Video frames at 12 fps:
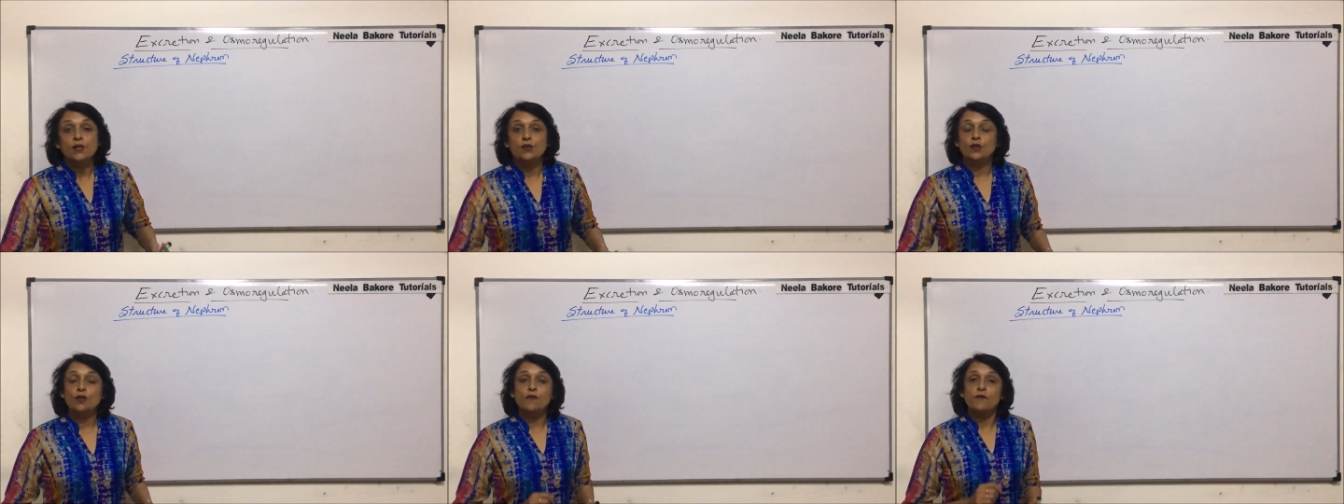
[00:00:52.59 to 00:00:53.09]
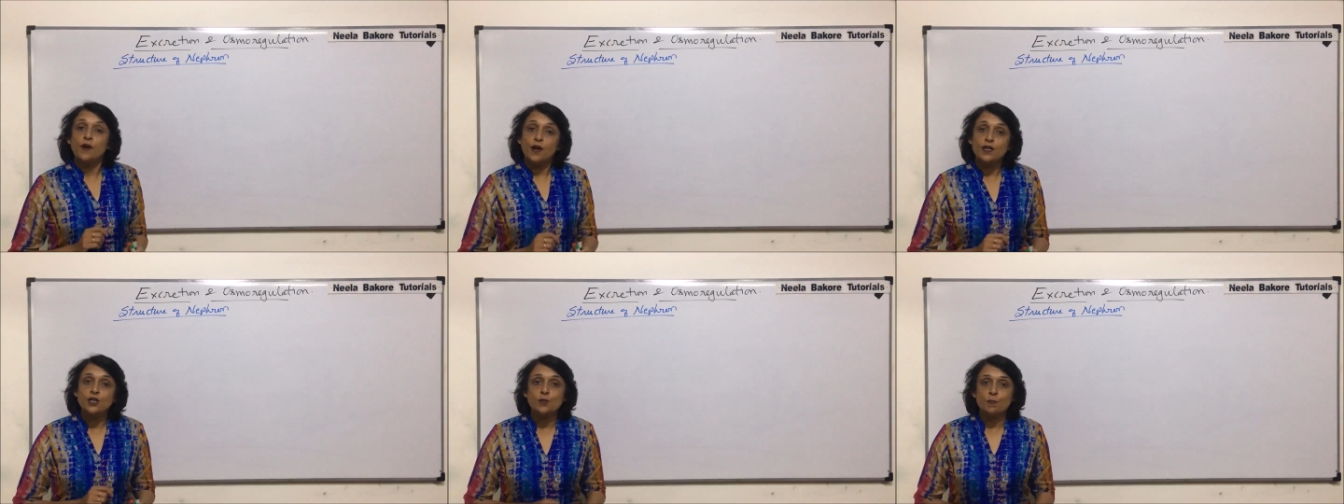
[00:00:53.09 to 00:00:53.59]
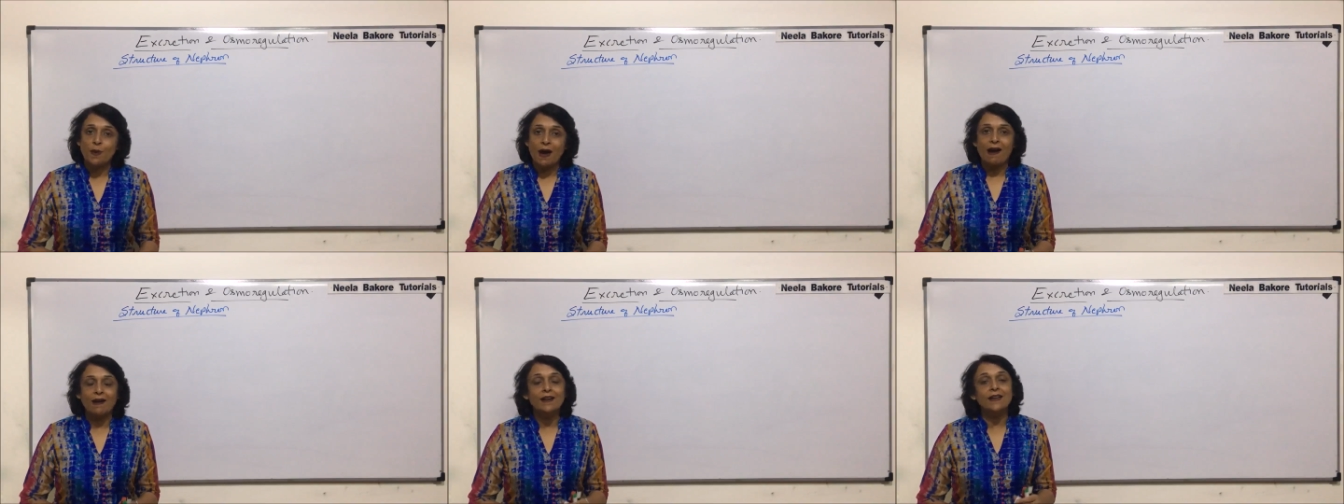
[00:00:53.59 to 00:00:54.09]
So the first
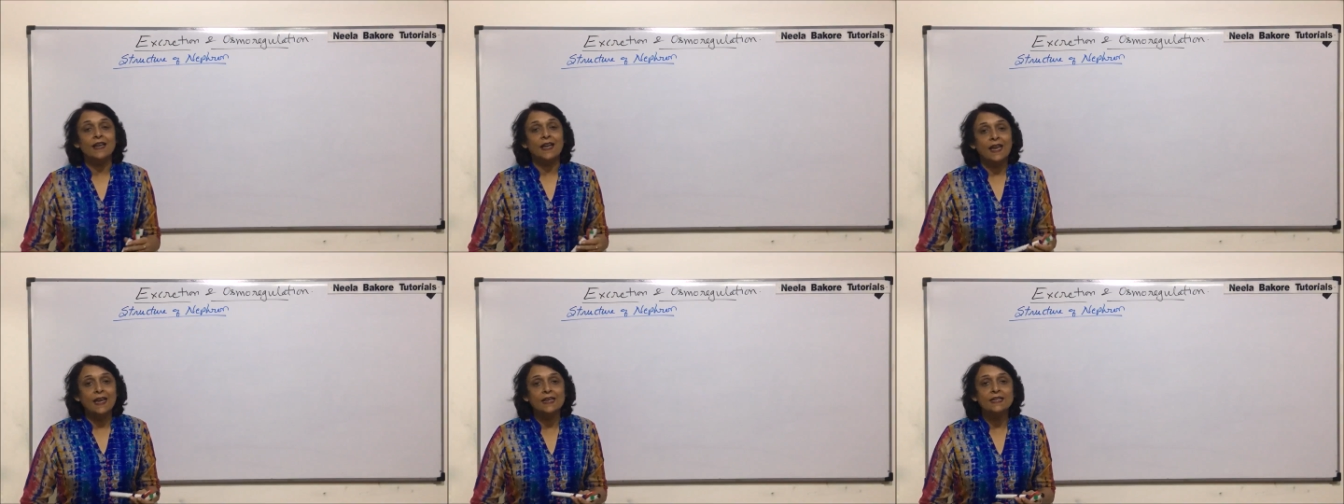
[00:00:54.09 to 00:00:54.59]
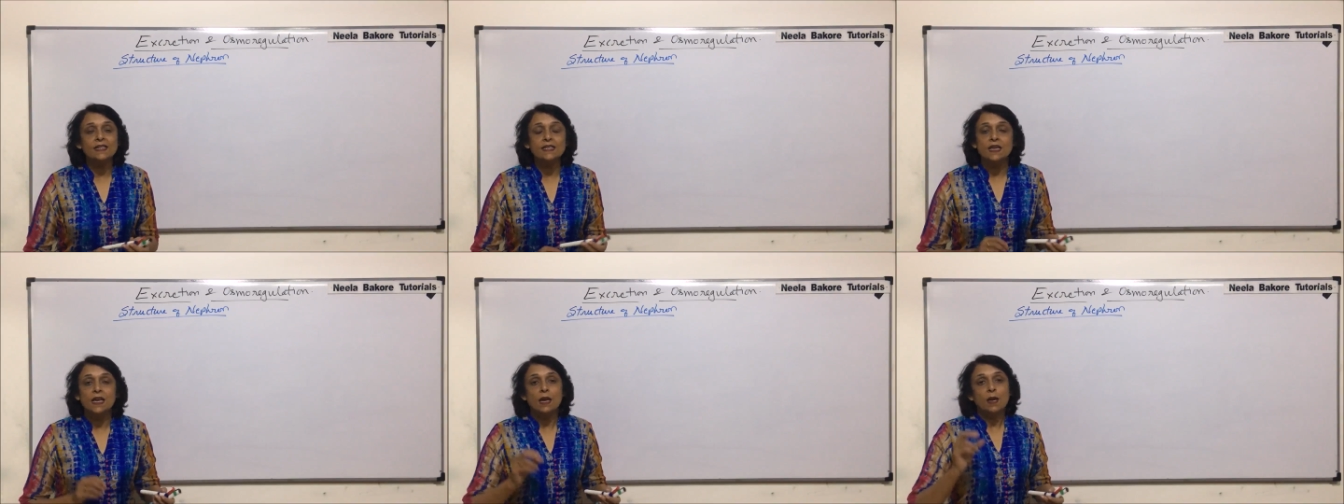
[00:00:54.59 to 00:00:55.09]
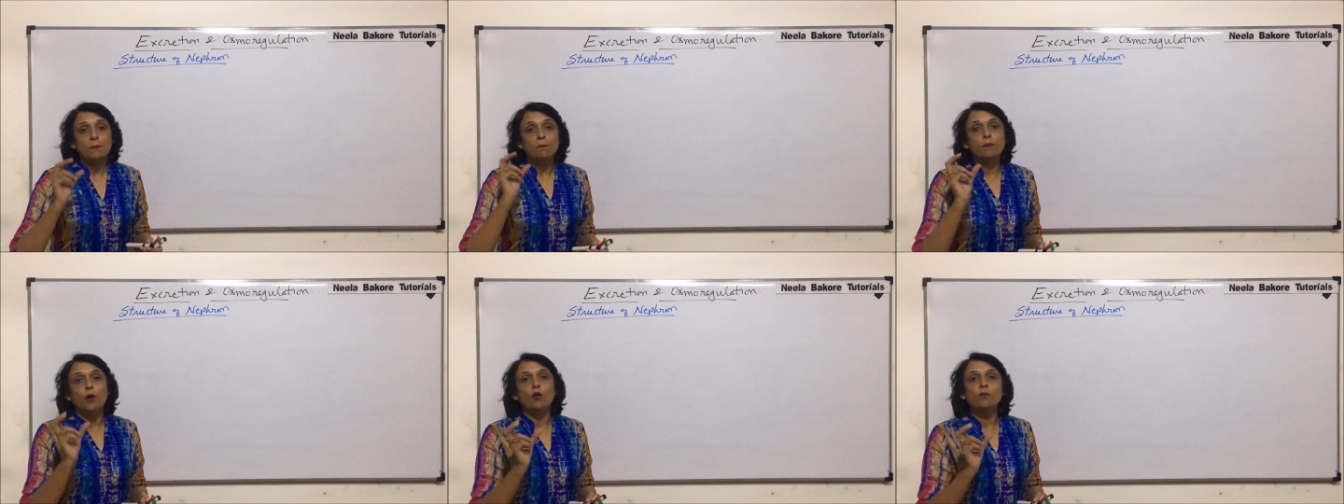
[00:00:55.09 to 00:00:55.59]
part is
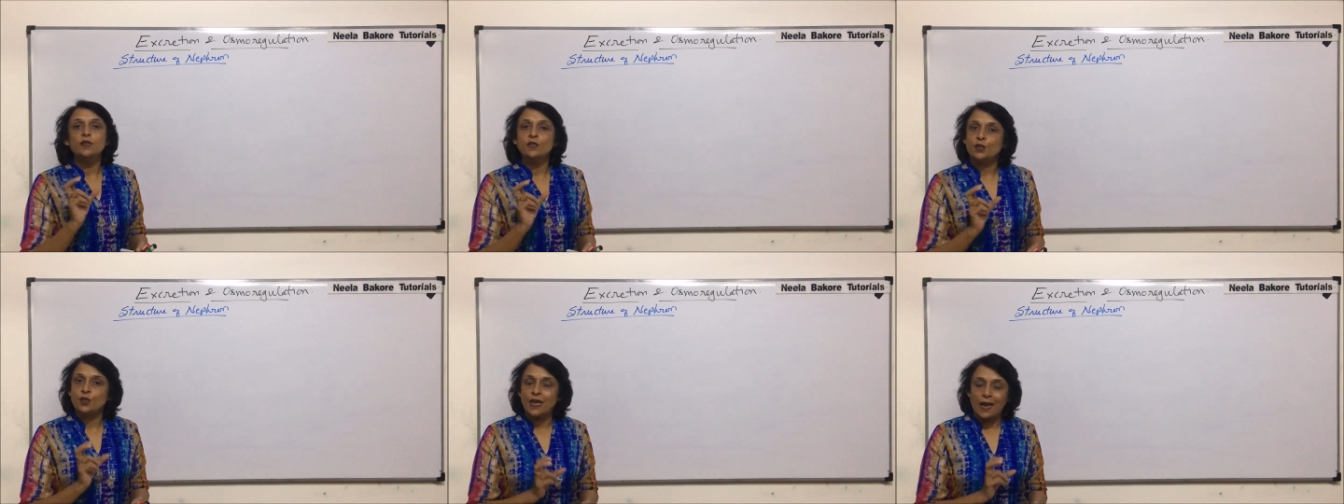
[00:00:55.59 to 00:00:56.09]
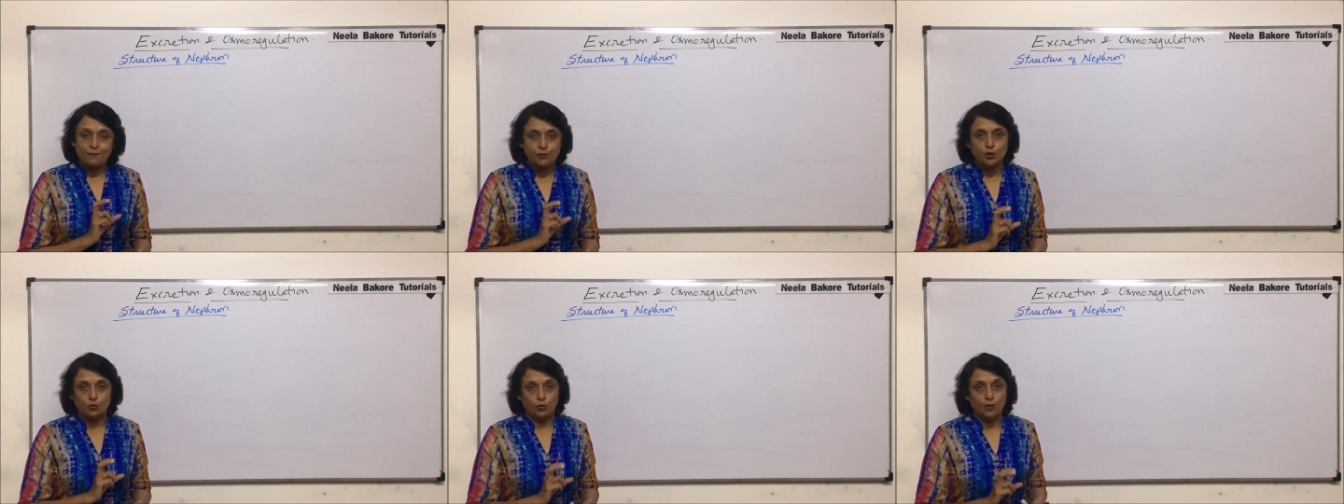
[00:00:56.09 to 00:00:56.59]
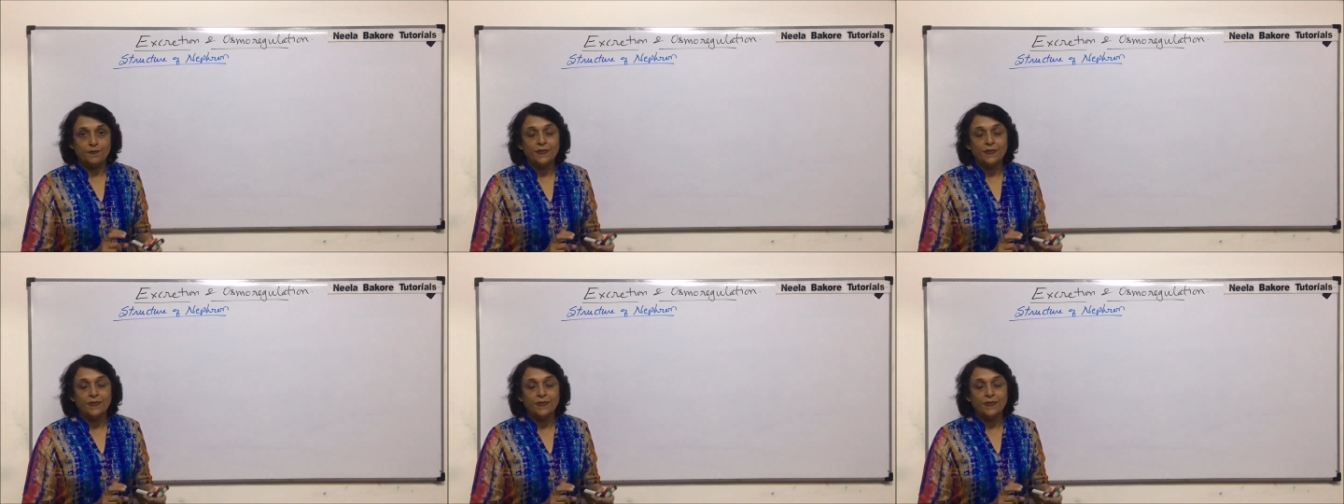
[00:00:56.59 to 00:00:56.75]
Bowman's capsule.